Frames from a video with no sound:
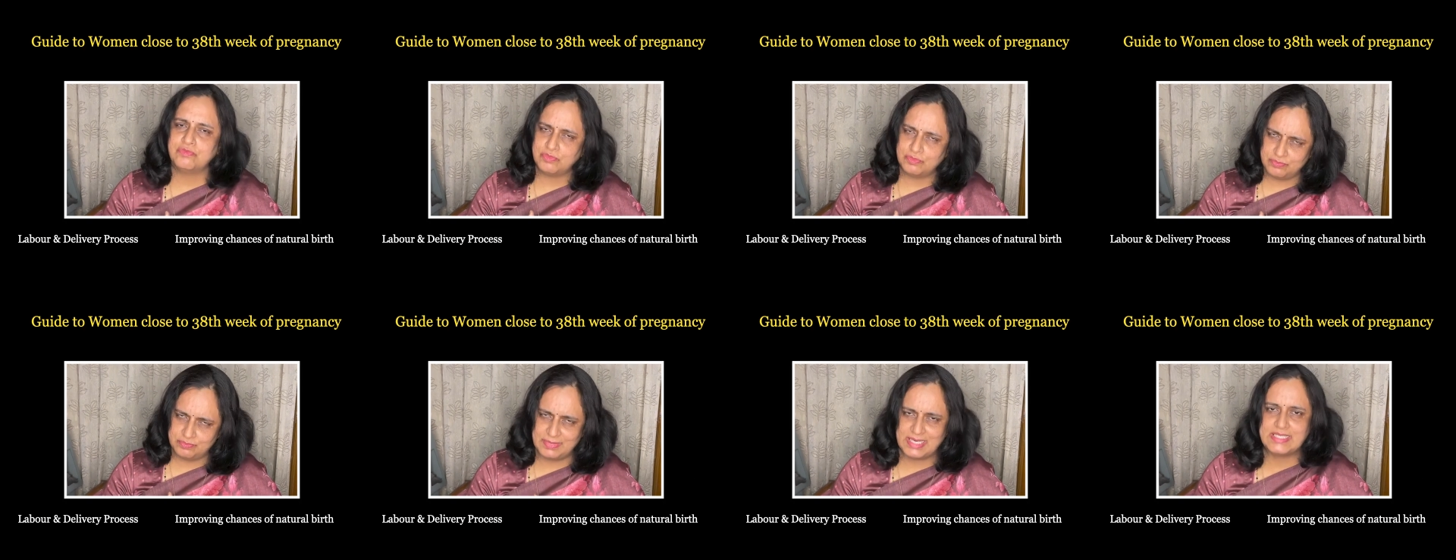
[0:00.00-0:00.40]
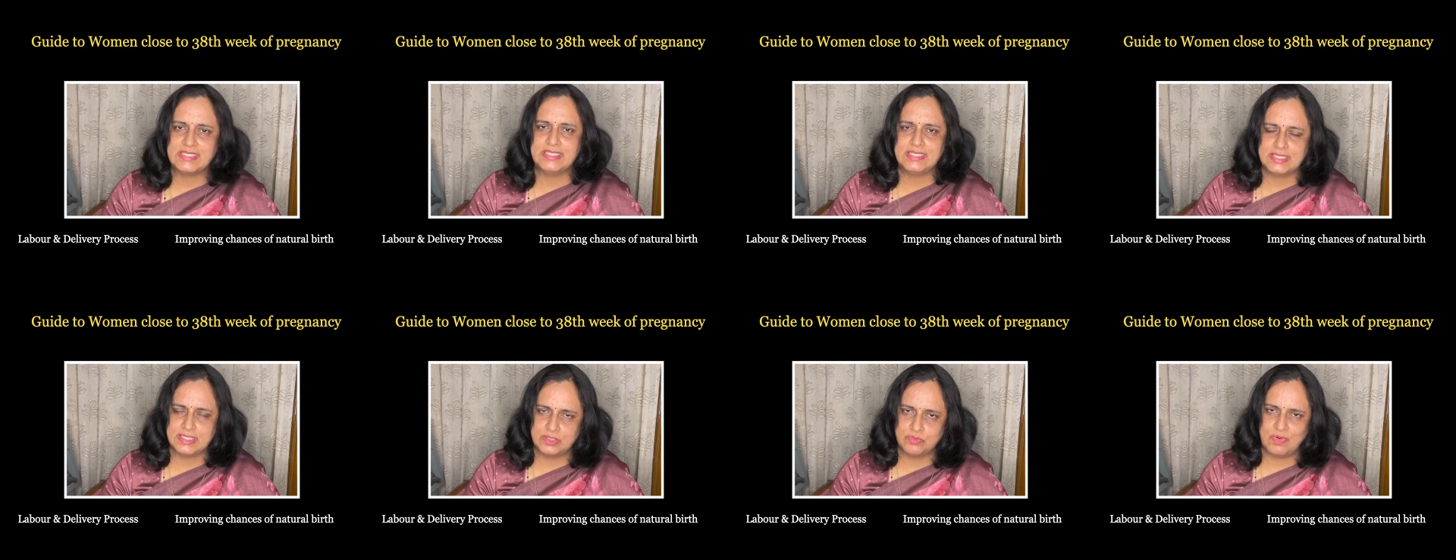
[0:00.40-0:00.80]
much in
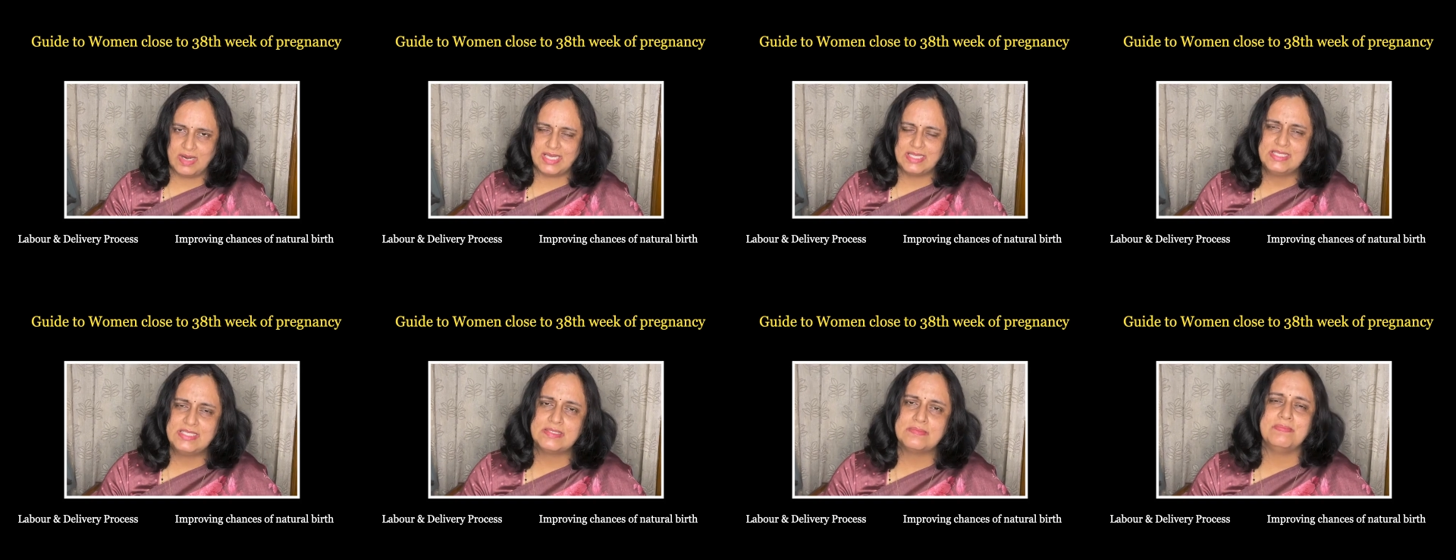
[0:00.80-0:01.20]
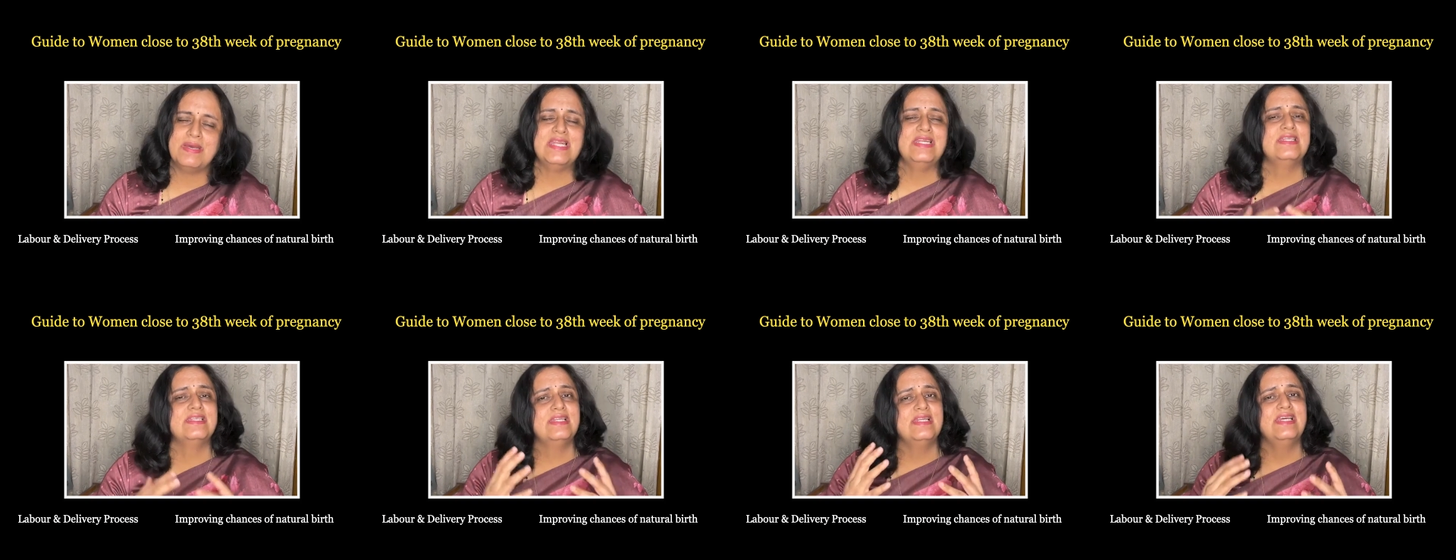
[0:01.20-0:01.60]
advance,
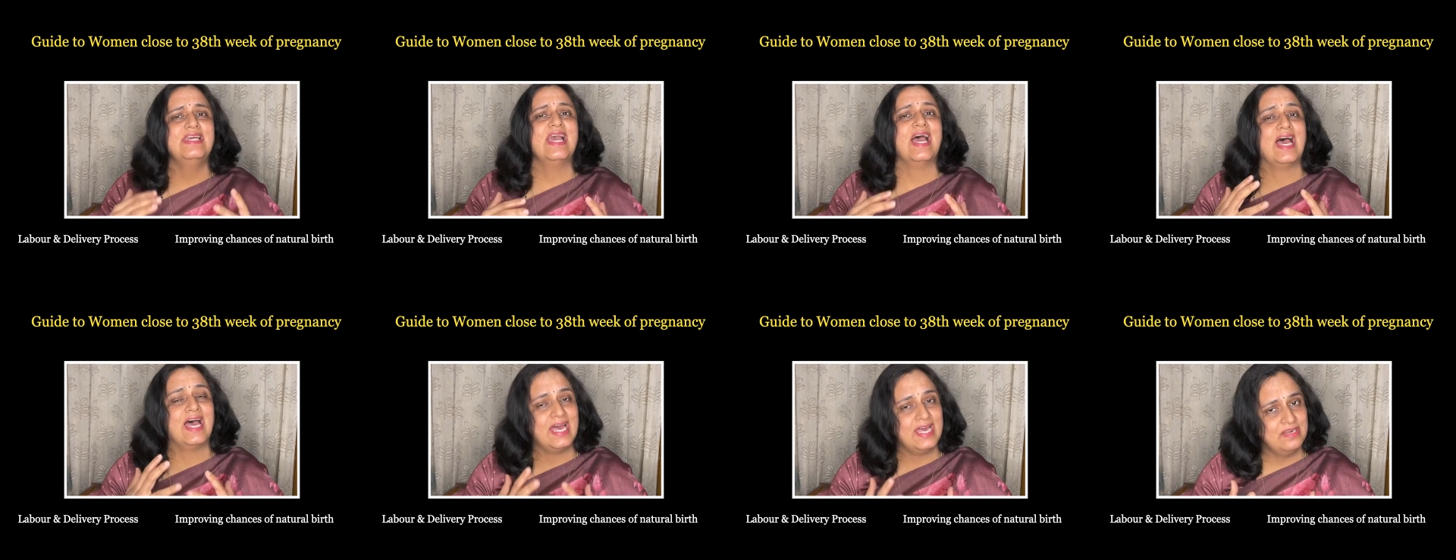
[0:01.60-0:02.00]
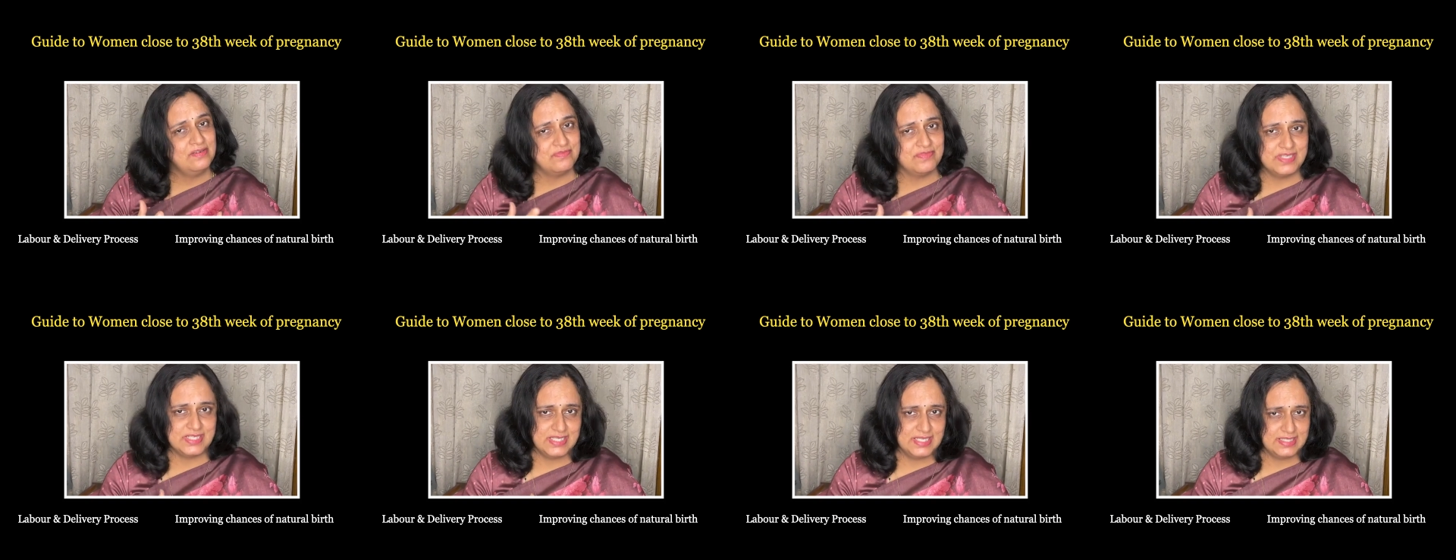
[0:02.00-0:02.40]
mentally and
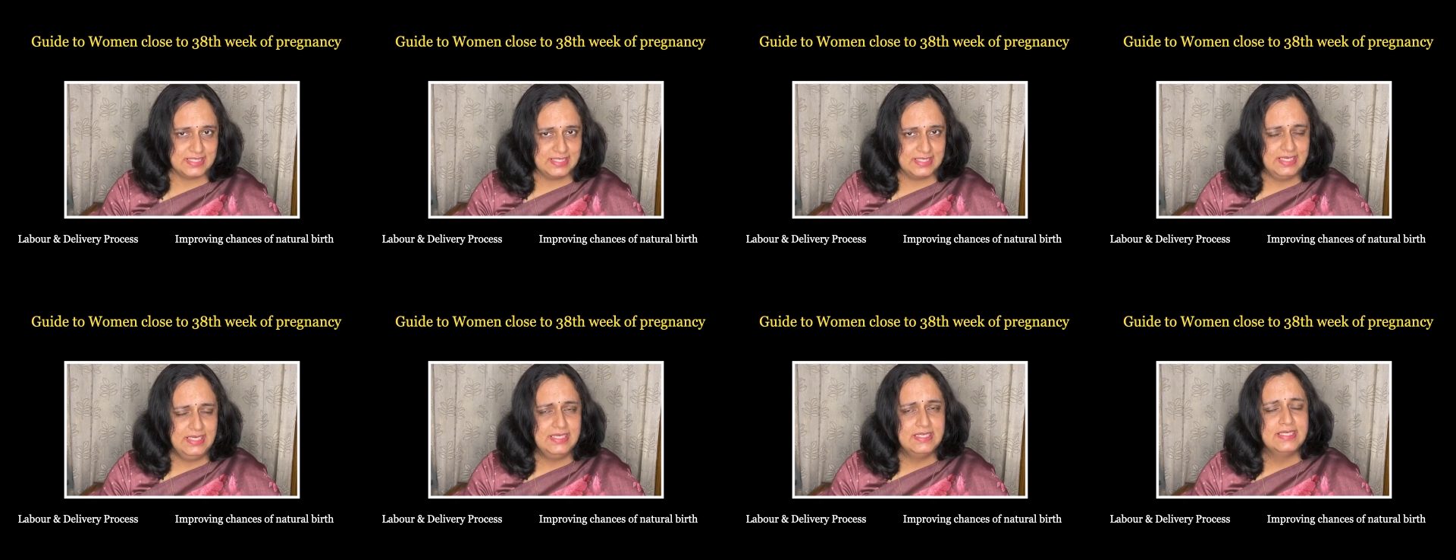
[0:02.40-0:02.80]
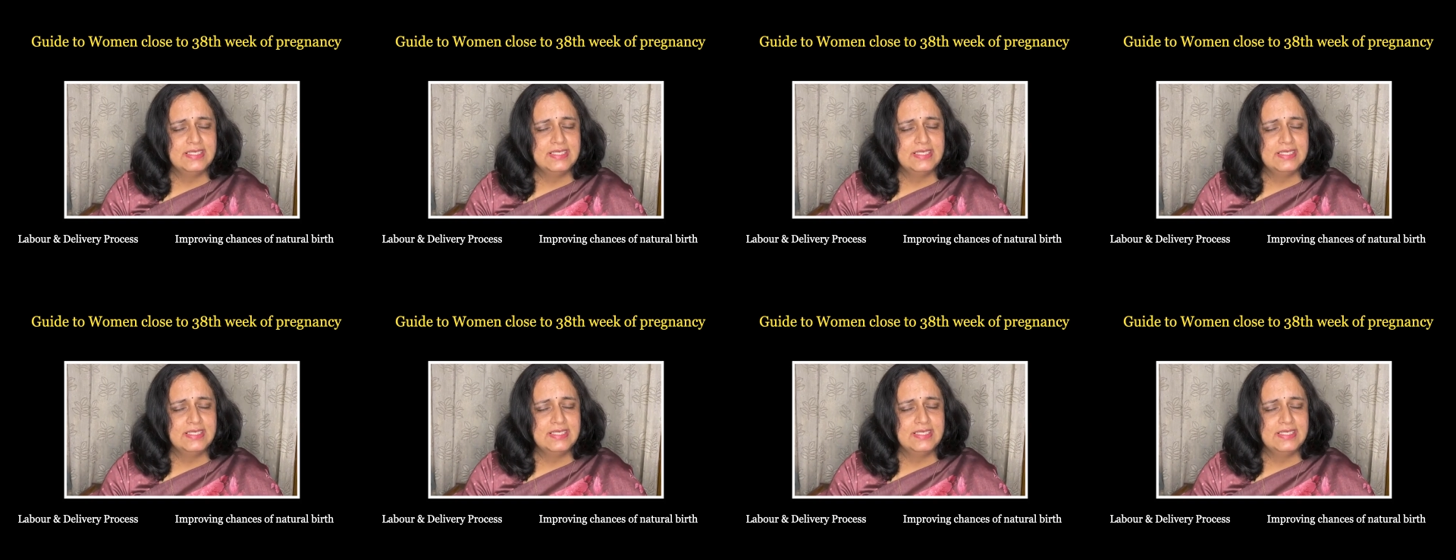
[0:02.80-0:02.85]
physically.